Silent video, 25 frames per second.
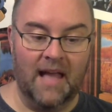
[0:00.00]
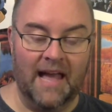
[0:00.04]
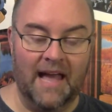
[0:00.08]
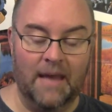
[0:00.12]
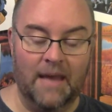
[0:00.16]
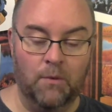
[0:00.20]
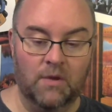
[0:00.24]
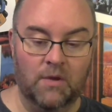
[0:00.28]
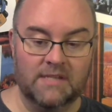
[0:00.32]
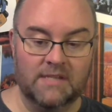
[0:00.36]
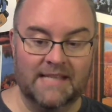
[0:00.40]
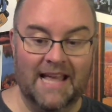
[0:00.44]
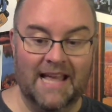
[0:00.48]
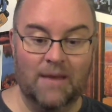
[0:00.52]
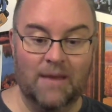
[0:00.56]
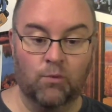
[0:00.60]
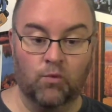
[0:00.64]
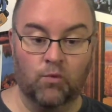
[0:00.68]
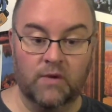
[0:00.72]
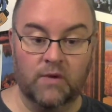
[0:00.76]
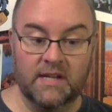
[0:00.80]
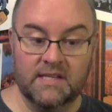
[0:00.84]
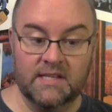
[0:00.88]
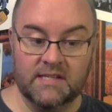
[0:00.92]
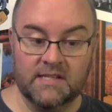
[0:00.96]
was at
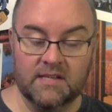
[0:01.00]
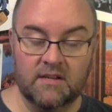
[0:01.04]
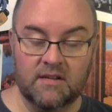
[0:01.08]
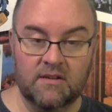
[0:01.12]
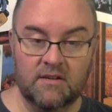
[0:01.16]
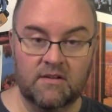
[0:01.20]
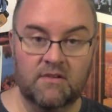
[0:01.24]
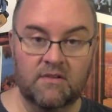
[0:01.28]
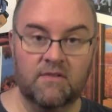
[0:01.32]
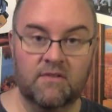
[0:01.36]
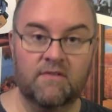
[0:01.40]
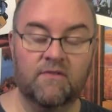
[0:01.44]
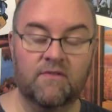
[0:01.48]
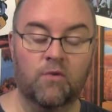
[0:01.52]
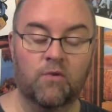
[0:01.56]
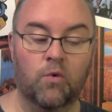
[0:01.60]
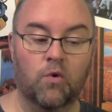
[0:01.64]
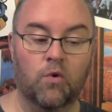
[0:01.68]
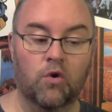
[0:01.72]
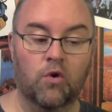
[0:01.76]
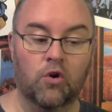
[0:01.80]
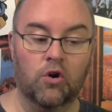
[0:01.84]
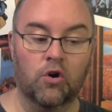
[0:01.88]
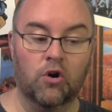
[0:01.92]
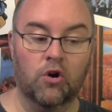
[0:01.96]
risk
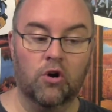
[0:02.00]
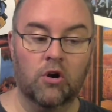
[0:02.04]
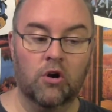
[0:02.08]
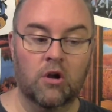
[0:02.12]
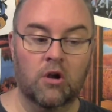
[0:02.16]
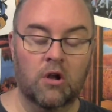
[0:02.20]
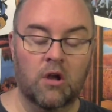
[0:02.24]
for,